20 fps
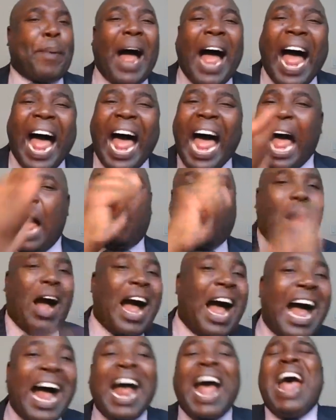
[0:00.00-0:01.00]

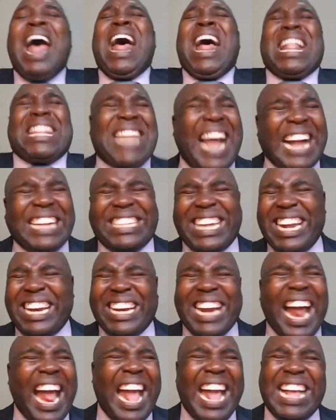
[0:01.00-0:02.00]
power that
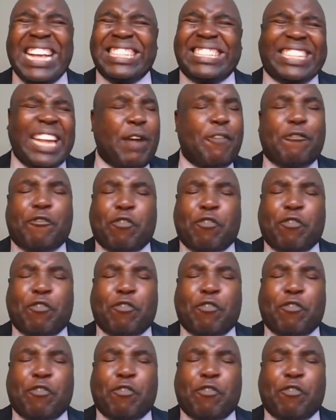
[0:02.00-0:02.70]
raised him